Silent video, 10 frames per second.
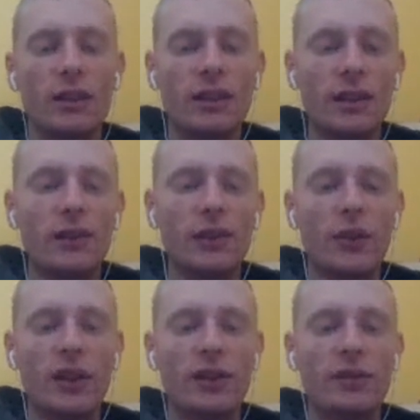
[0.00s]
if you
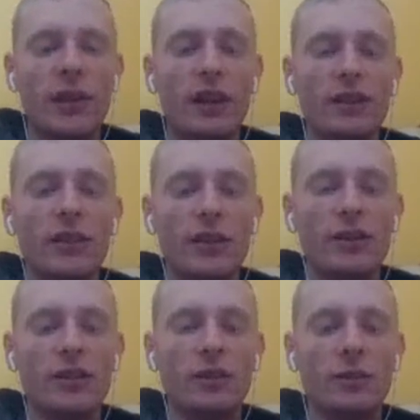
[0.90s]
don't have 80
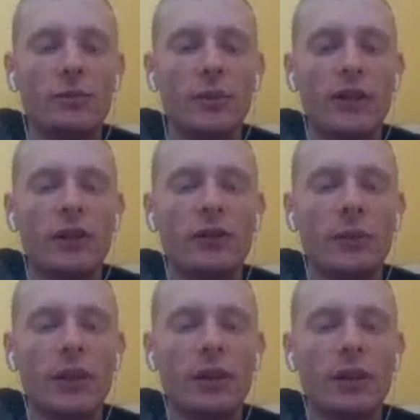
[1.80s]
stars, it'll prevent you
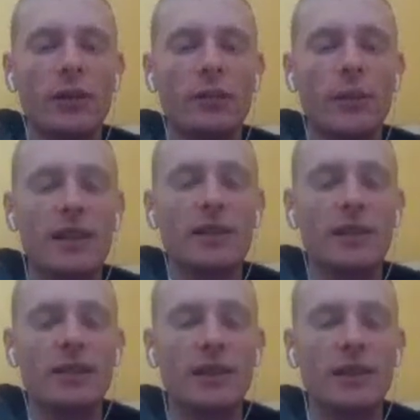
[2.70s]
from getting past
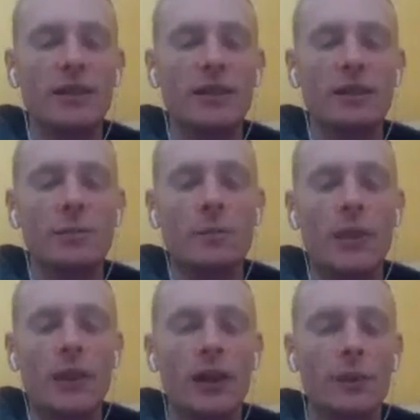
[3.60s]
the stairs.
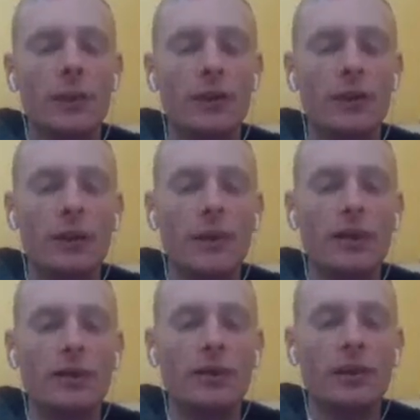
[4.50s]
And we're already in
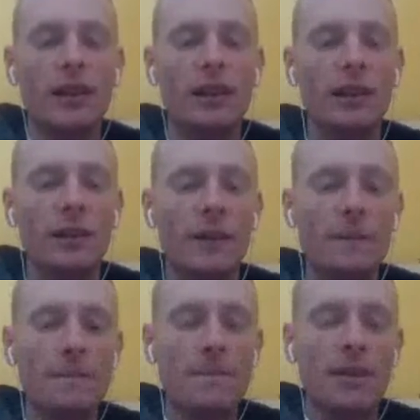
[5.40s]
Bowser in the Sky,
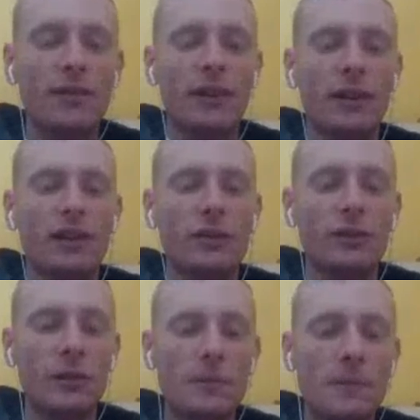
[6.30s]
the final
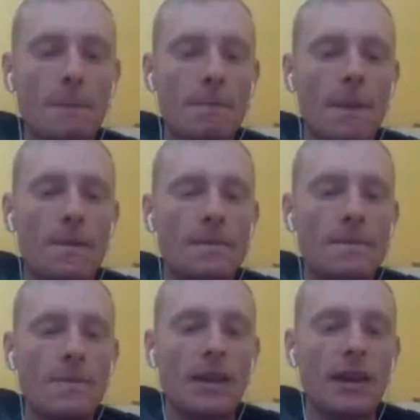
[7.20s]
level.
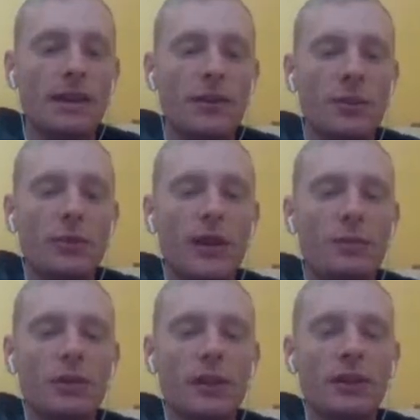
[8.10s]
And there's some great
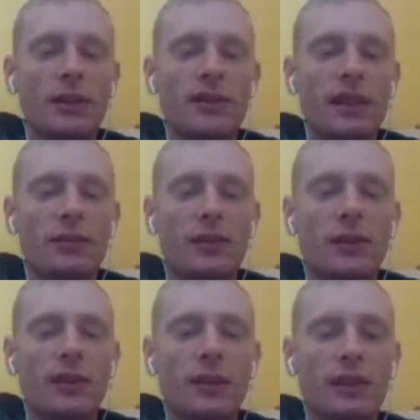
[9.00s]
movement in this level.
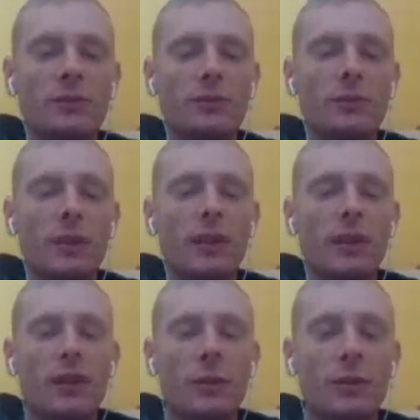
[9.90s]

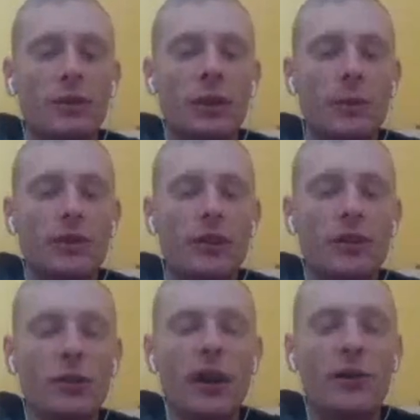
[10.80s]
We're
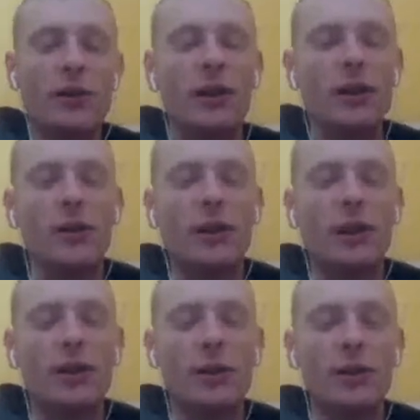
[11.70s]
charging Y-run here
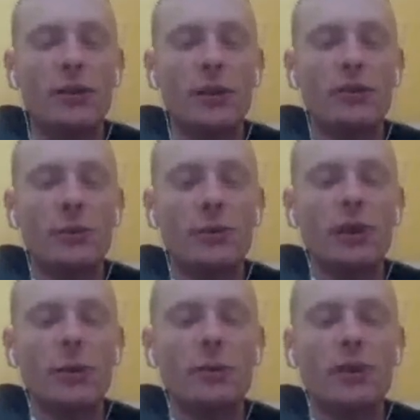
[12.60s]
and going to do a triple
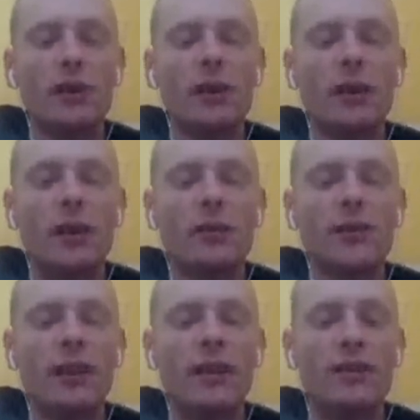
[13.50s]
jump to get a lot of
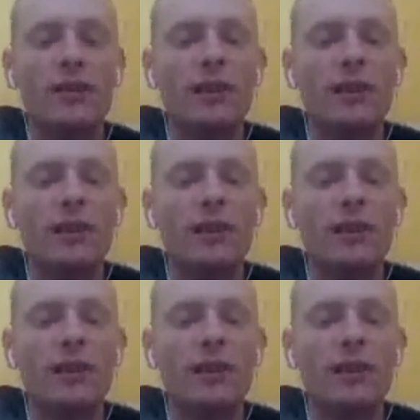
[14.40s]
height.